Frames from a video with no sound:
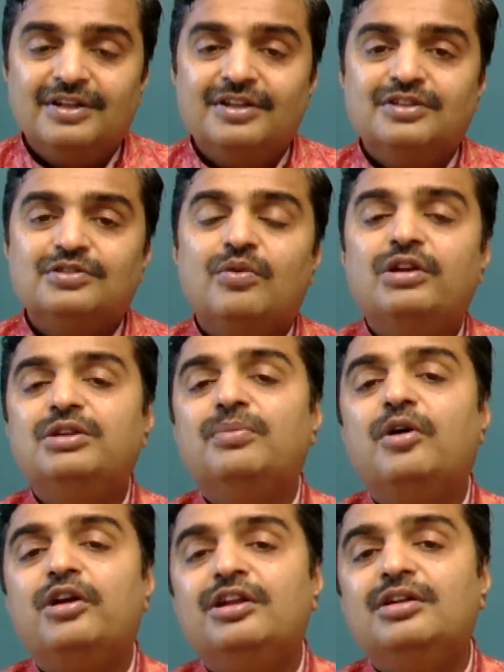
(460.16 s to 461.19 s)
So what the
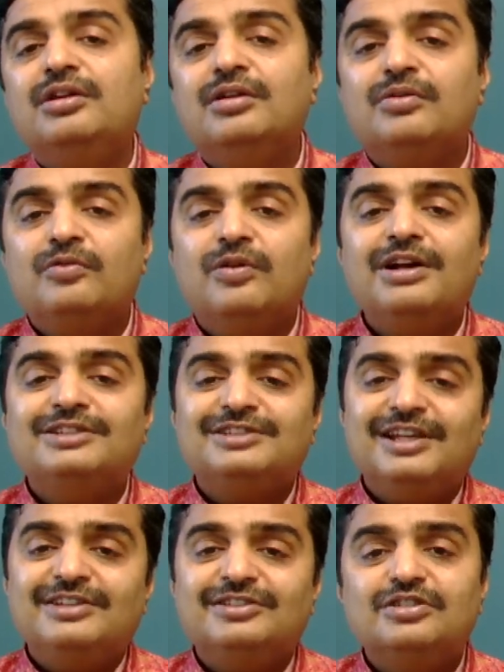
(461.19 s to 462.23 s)
modern world
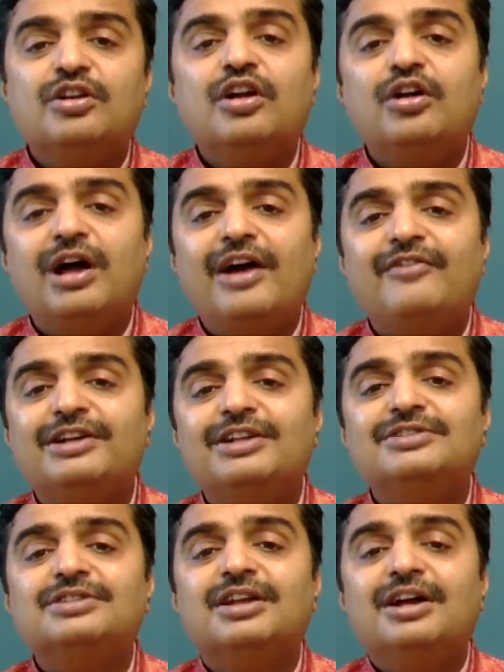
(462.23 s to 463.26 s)
says is you got to have at
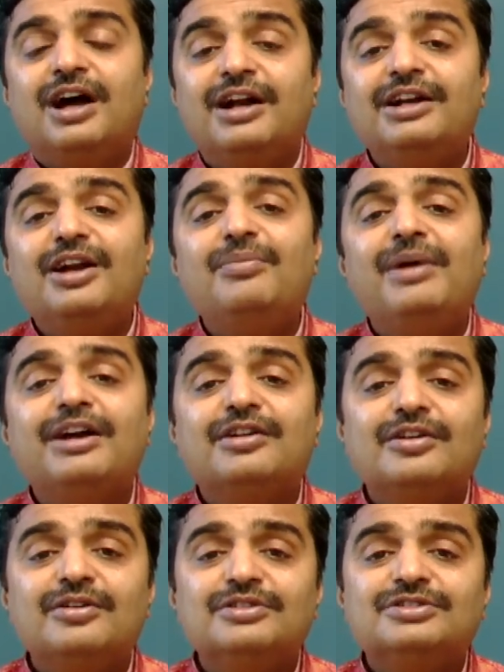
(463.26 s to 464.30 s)
least 100
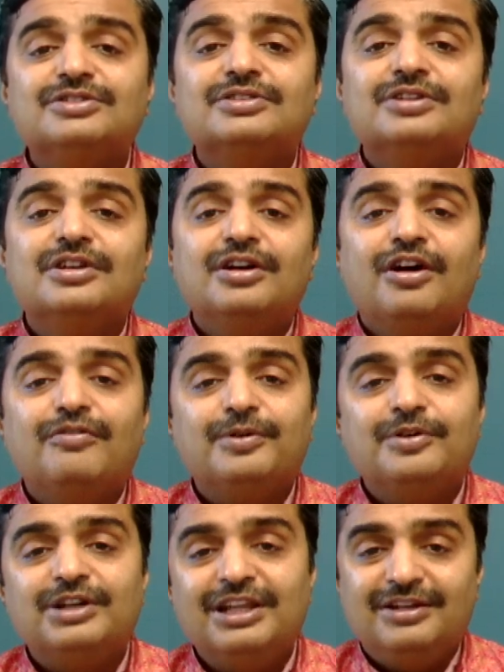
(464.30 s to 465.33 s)
macros of
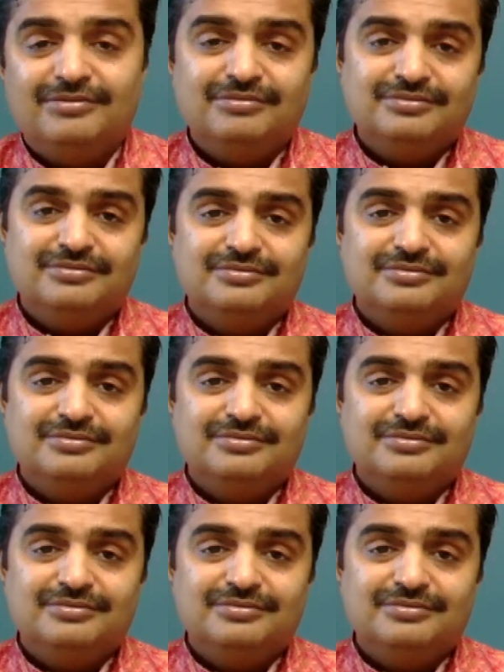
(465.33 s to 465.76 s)
protein.